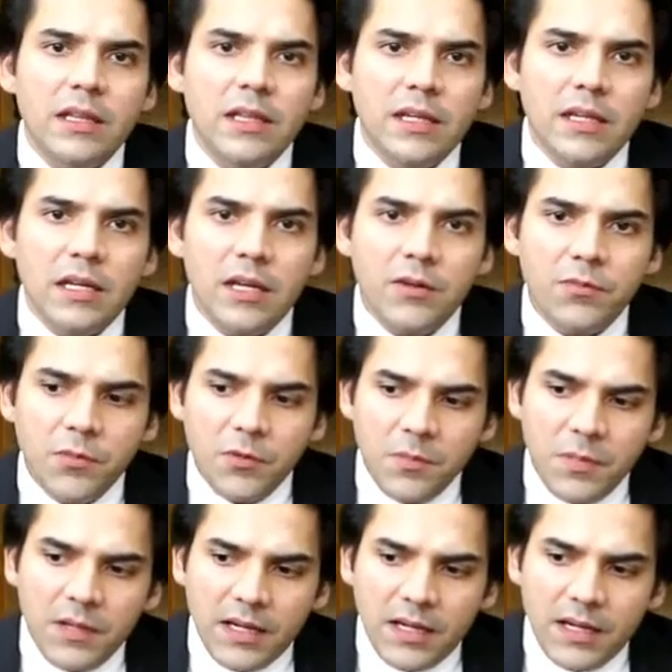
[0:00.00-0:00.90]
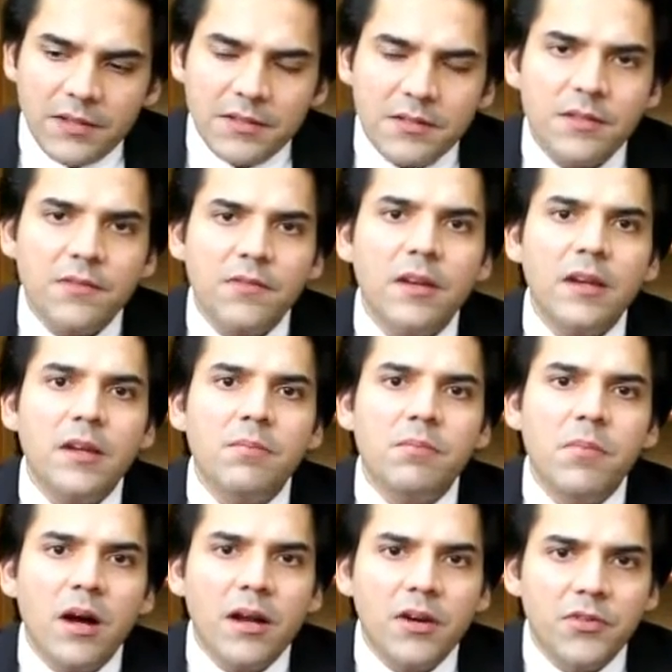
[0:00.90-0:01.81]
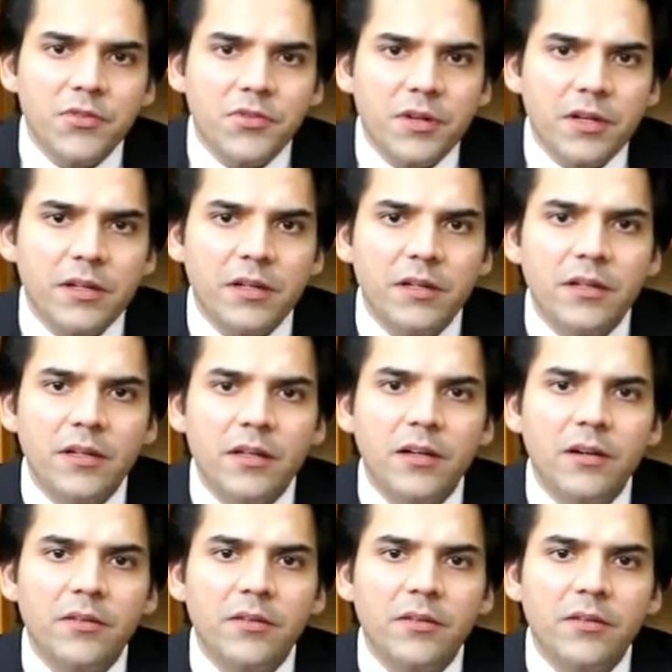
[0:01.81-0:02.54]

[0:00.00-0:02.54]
that it would be against the very mantra